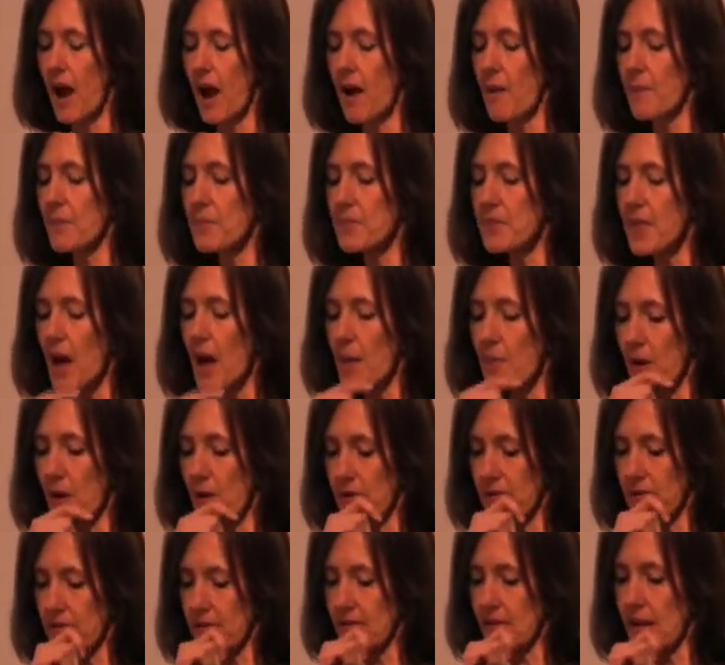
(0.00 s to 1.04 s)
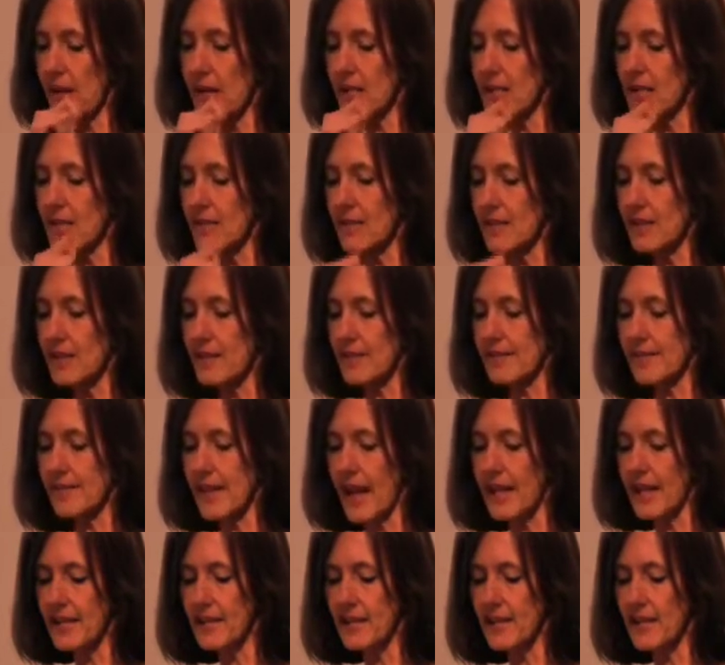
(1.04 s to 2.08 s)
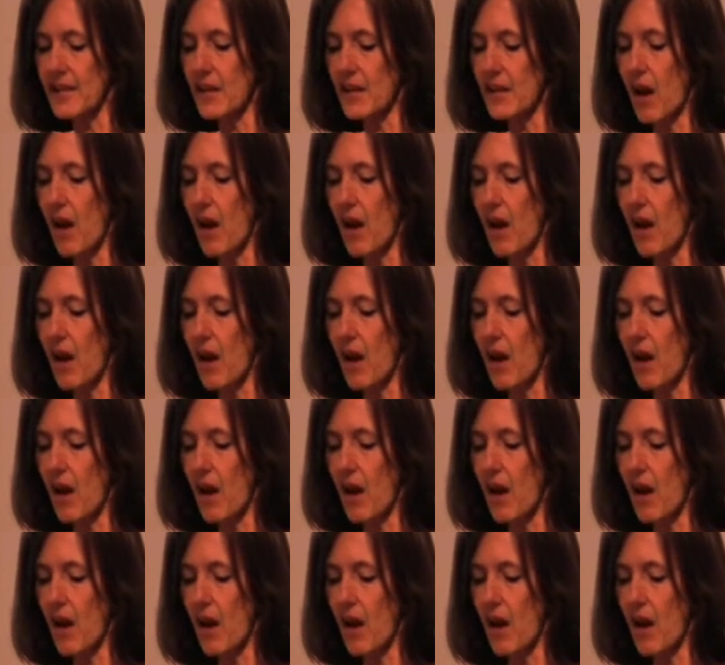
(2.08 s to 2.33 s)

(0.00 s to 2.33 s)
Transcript: They're both entitled Understanding and